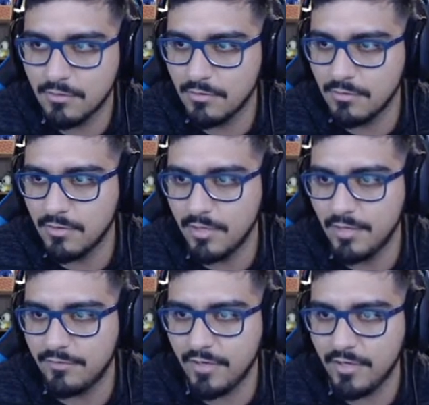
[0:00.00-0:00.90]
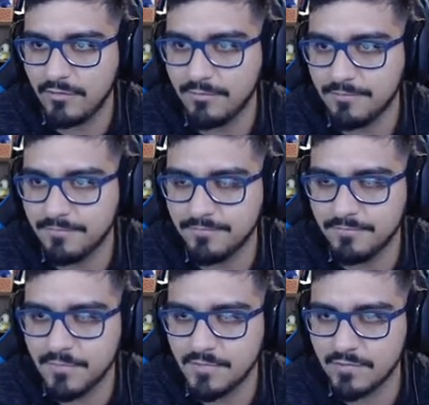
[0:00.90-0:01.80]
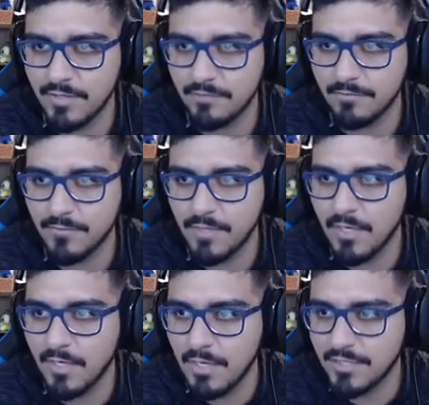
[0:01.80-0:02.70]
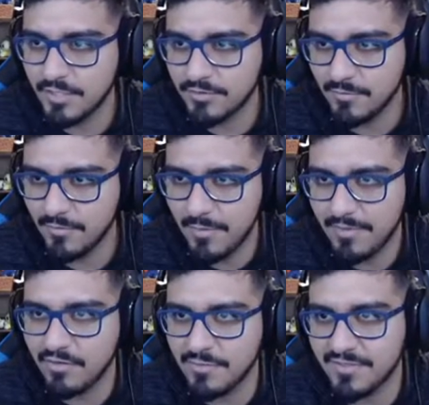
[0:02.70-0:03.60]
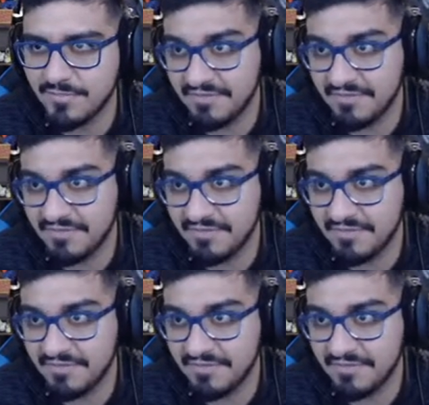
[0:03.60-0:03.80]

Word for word: Yeah, that's right. That's right. Let's talk to them. Maybe they'll give me something.